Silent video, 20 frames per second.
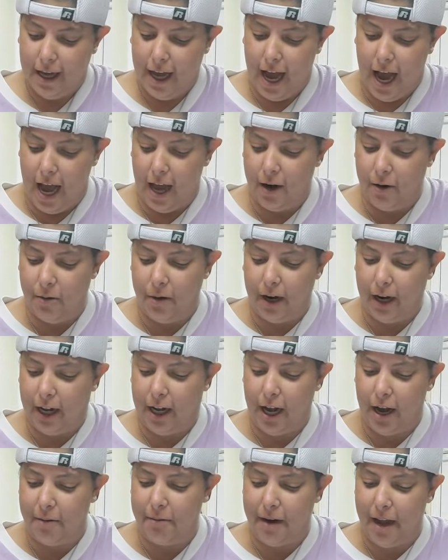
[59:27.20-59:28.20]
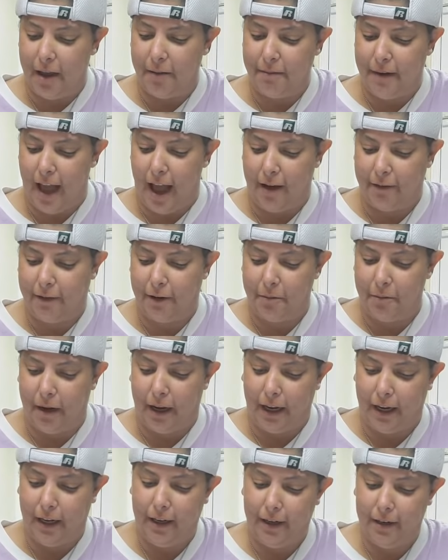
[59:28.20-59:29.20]
I don't want a cup named after
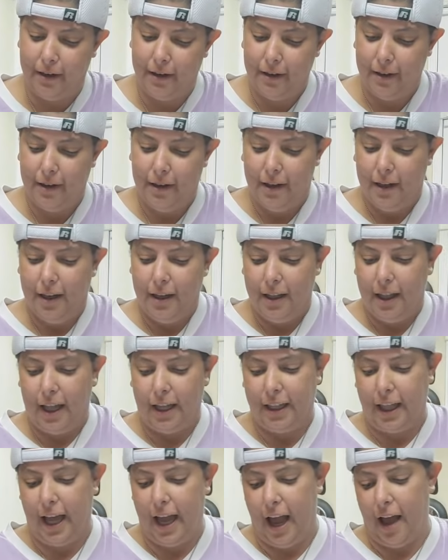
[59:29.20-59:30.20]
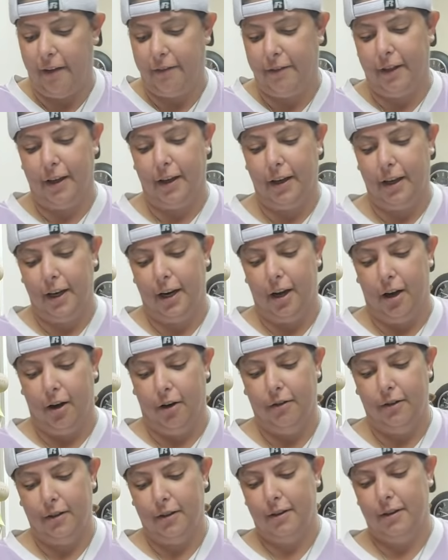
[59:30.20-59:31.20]
me. Like they have
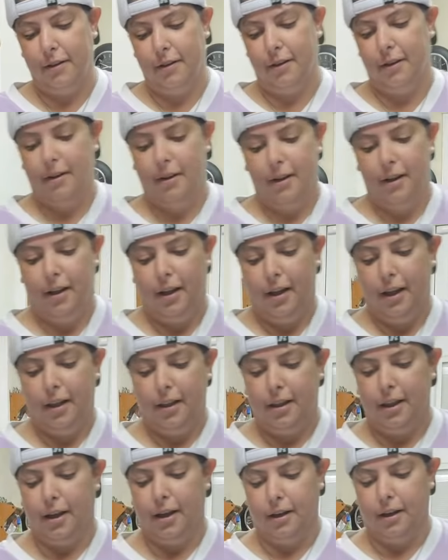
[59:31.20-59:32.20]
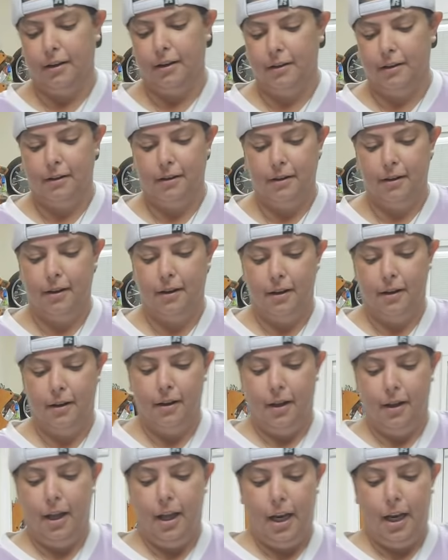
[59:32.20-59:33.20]
the, the
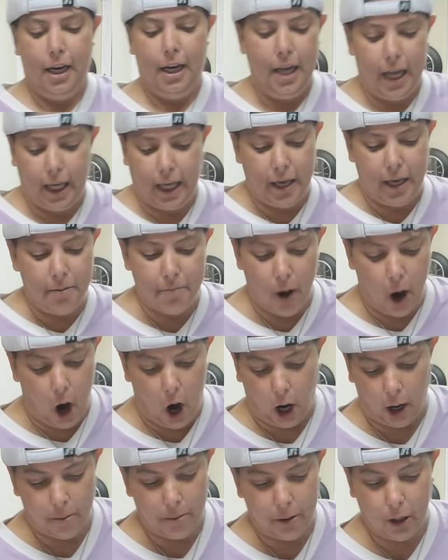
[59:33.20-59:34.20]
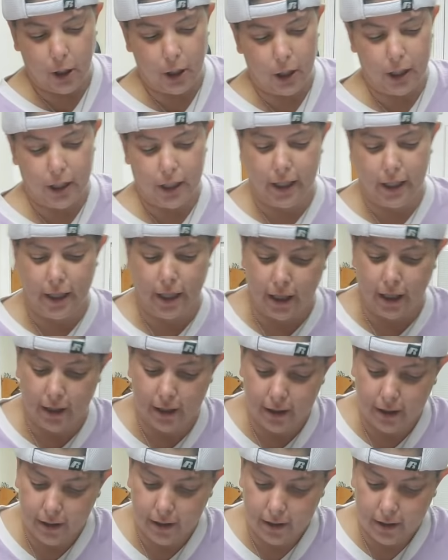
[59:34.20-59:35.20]
Nicky Marble and the
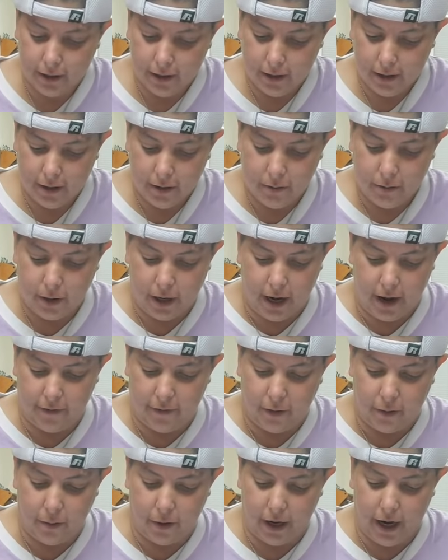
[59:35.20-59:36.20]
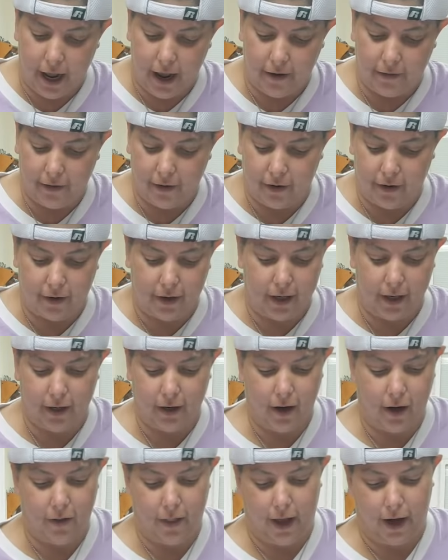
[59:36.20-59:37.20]
whatever
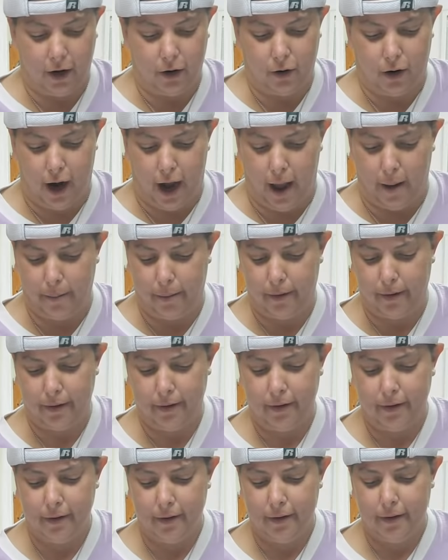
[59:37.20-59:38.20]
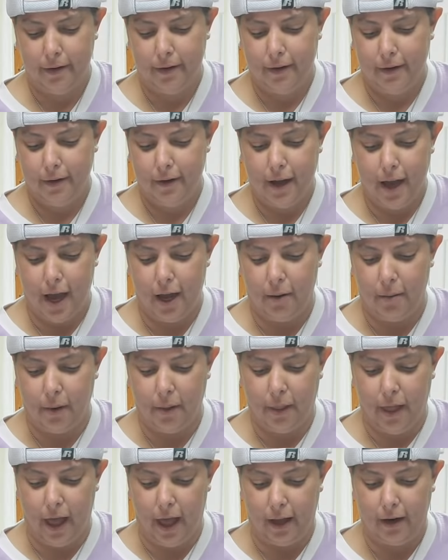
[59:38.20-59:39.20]
and all that crap. I don't
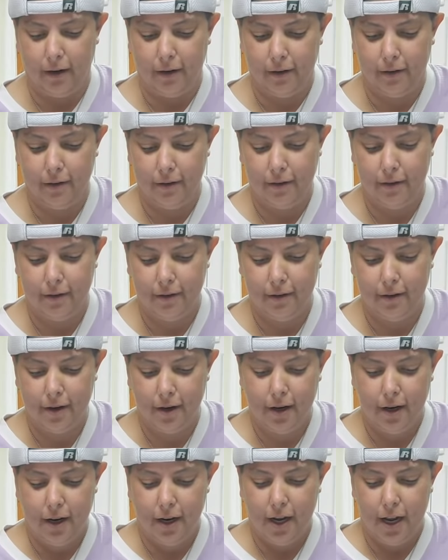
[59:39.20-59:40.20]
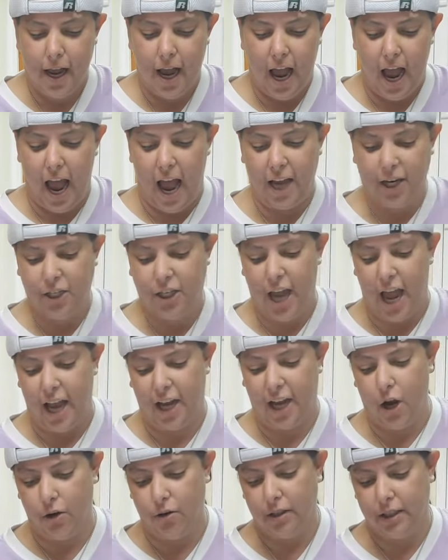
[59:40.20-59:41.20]
want that. Hashtag
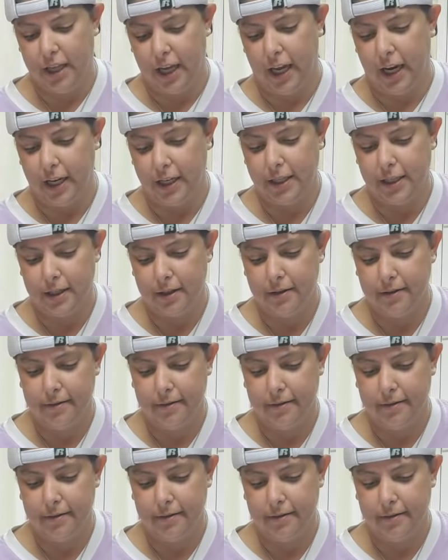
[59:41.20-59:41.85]
ghost titties.